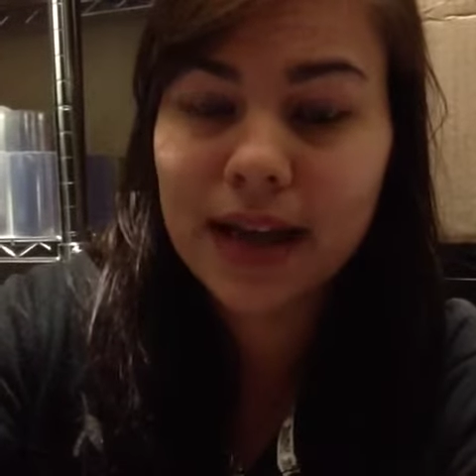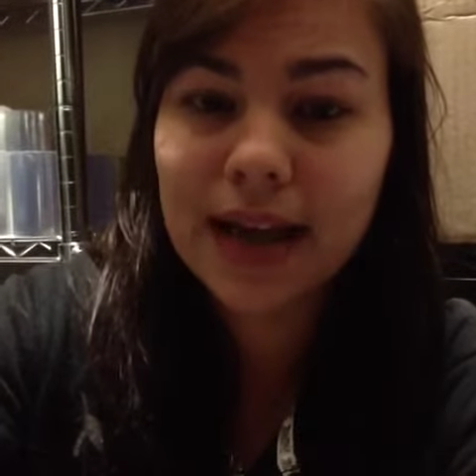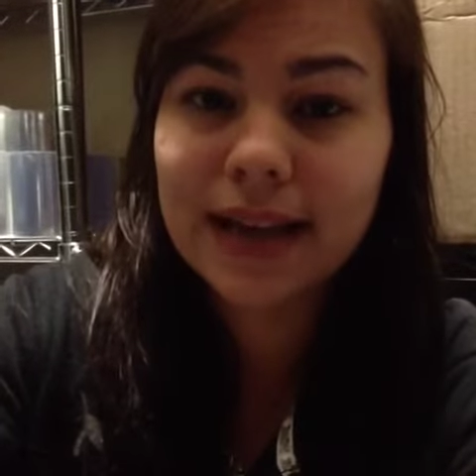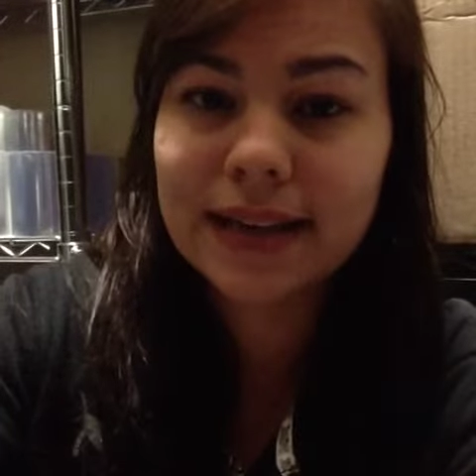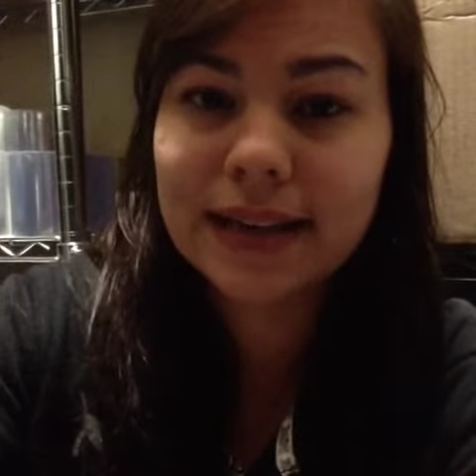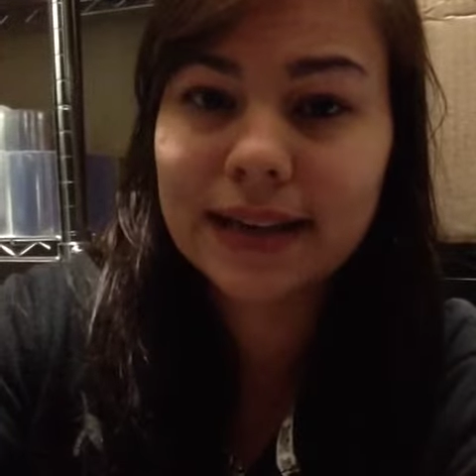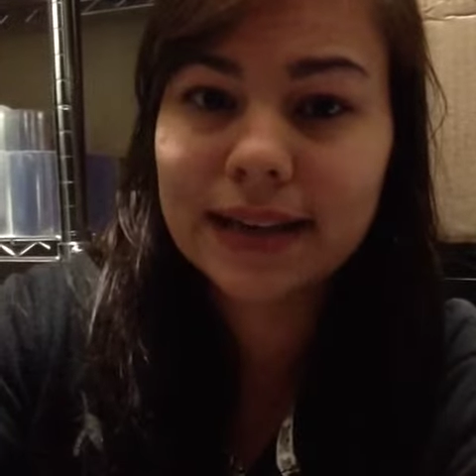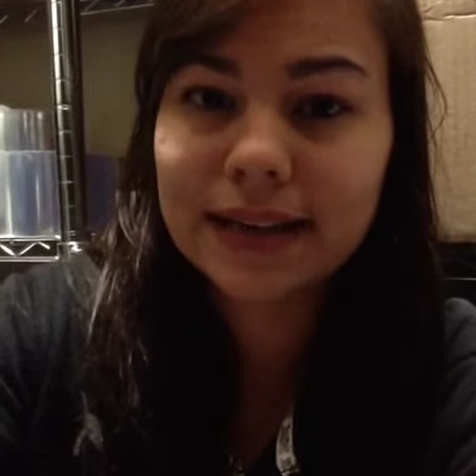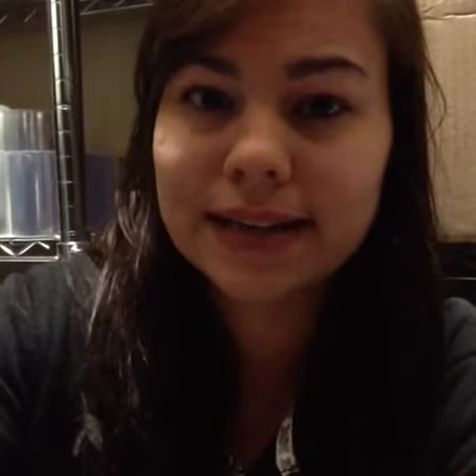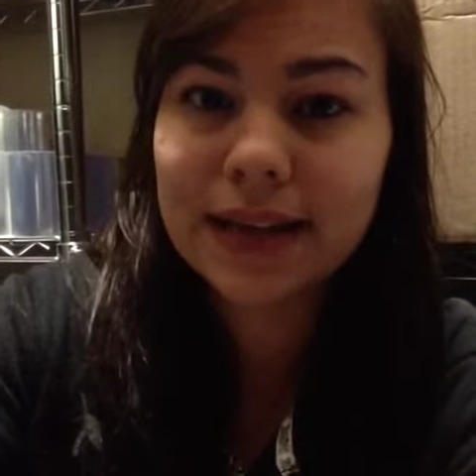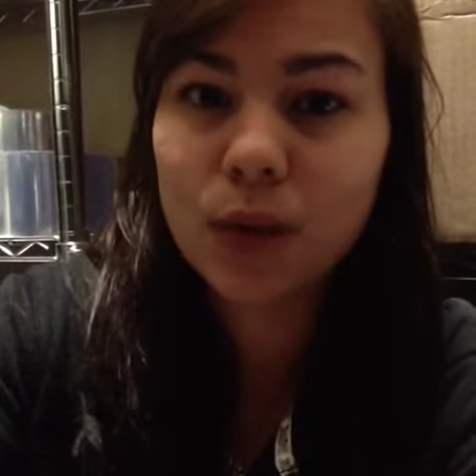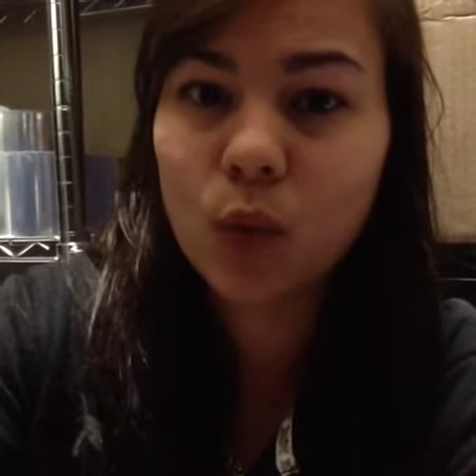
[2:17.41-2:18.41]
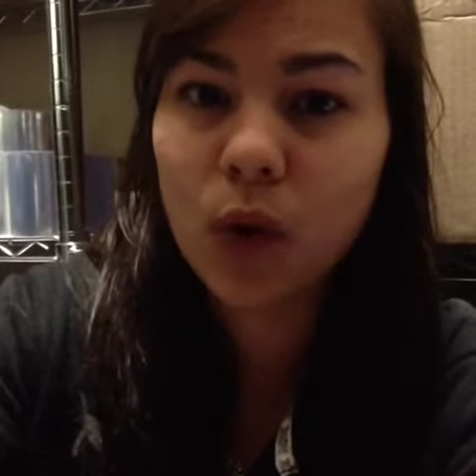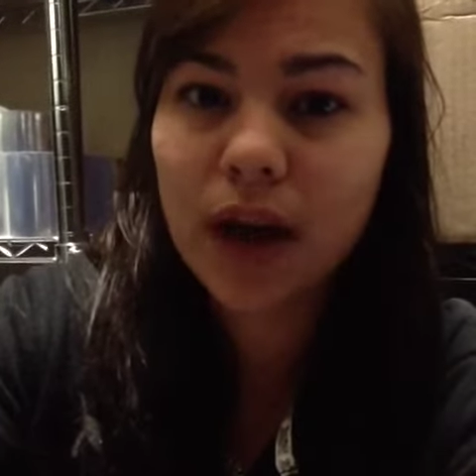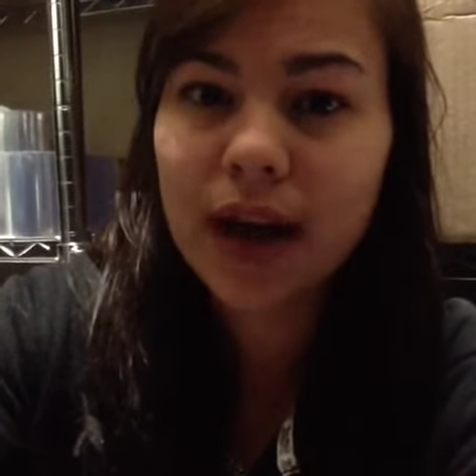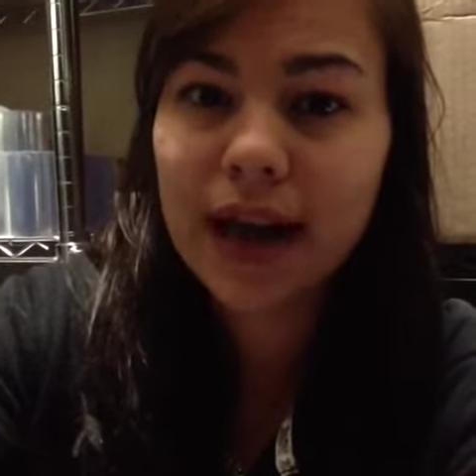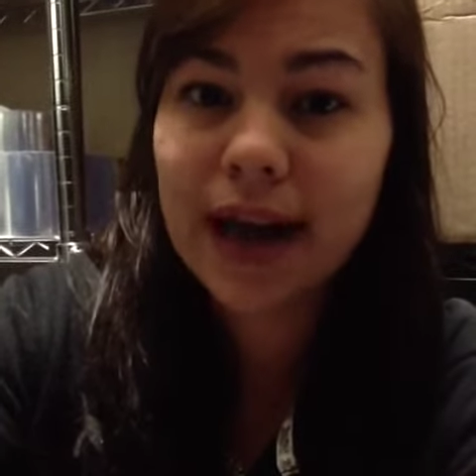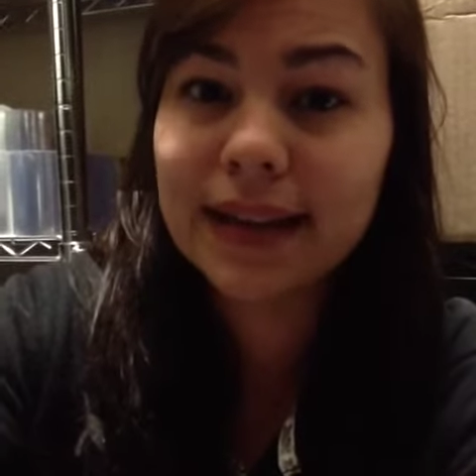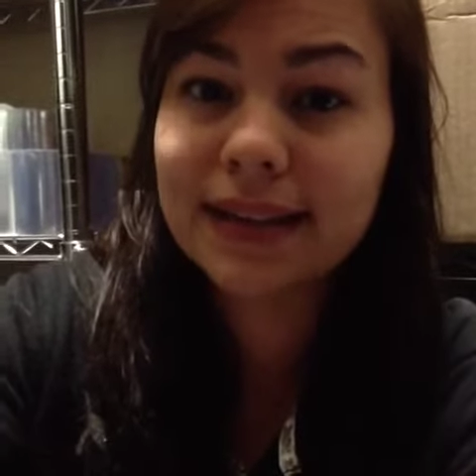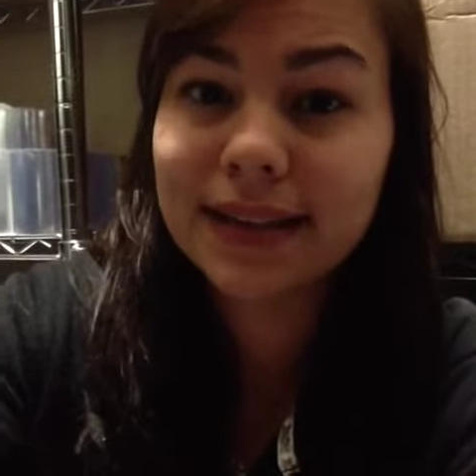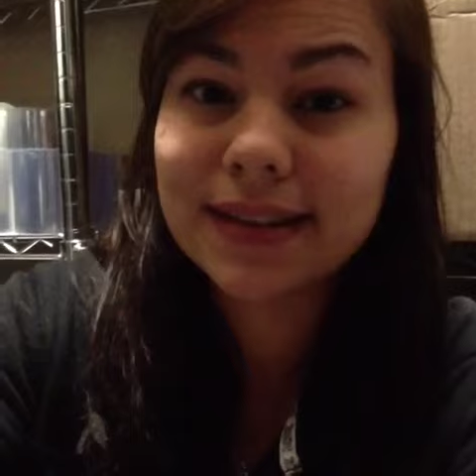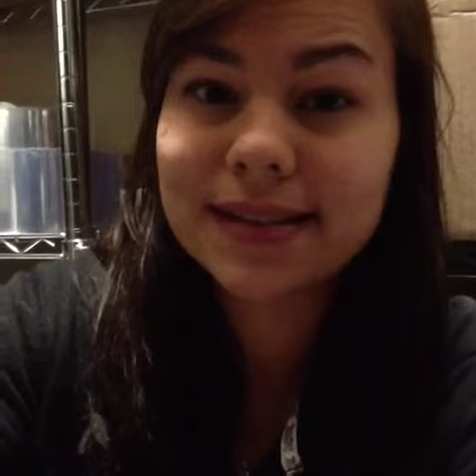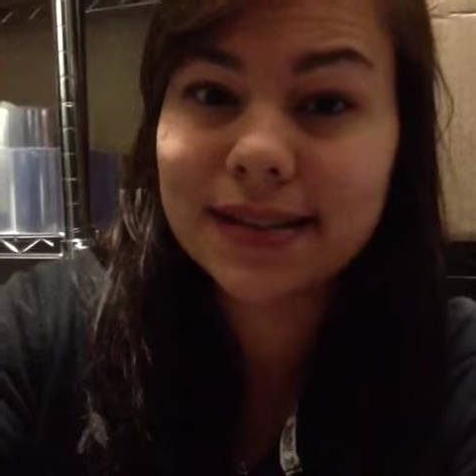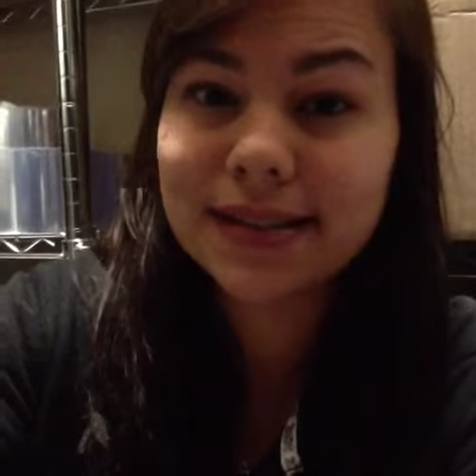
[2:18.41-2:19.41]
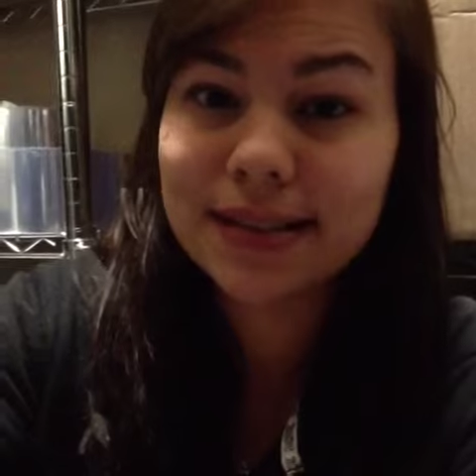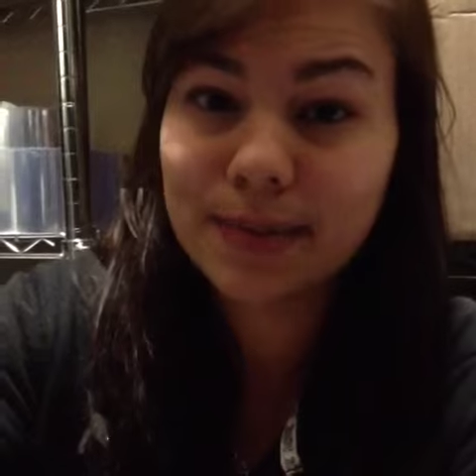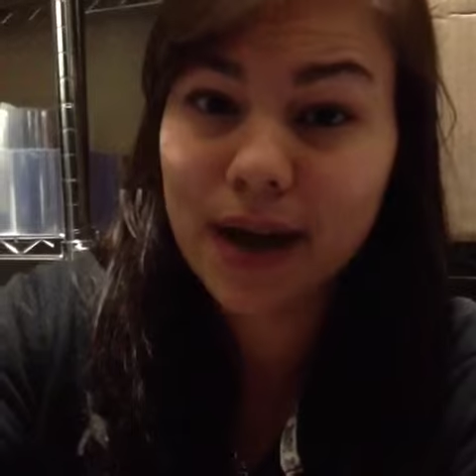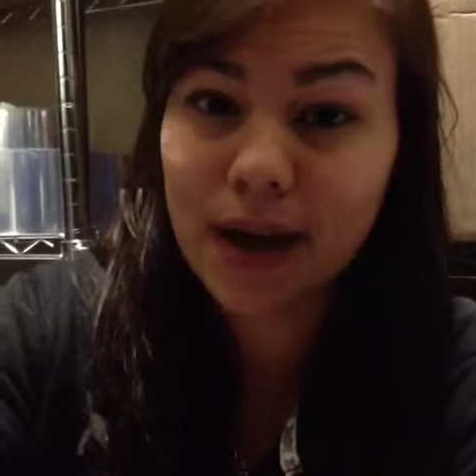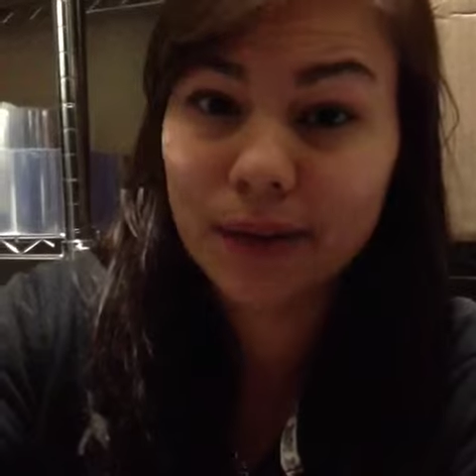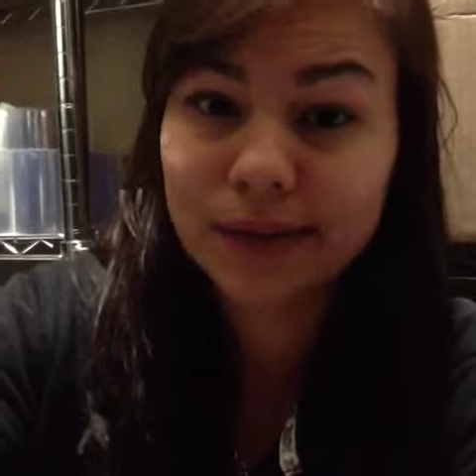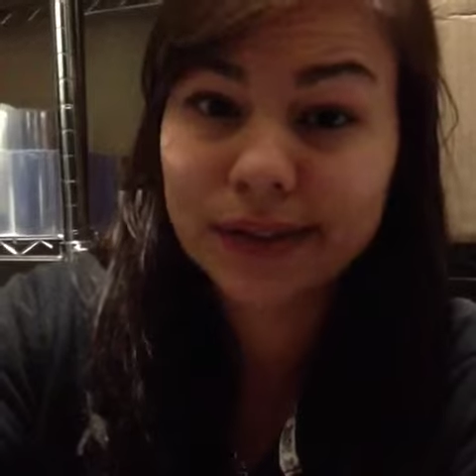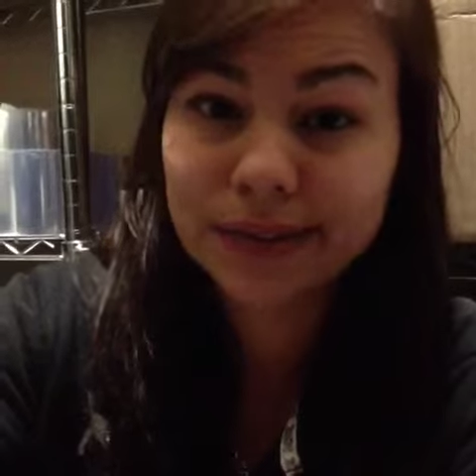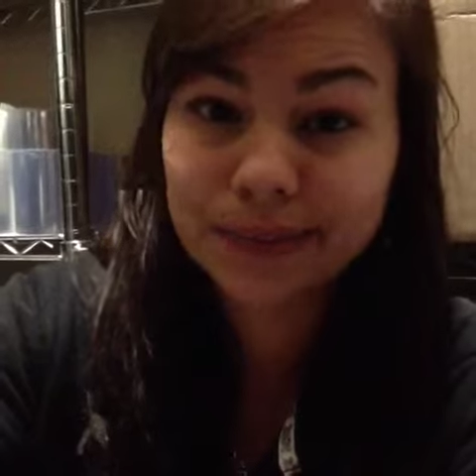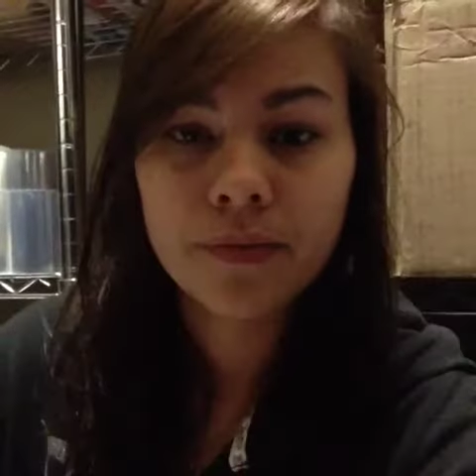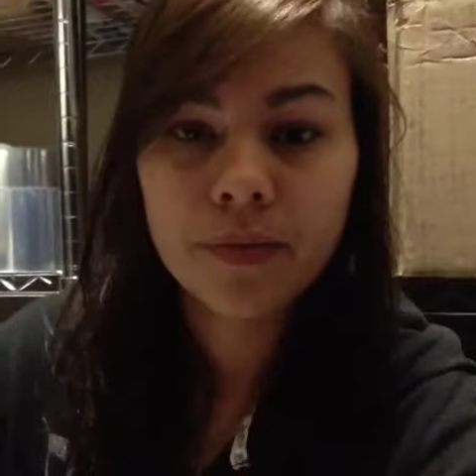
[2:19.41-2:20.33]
and it can weigh at least 60 pounds.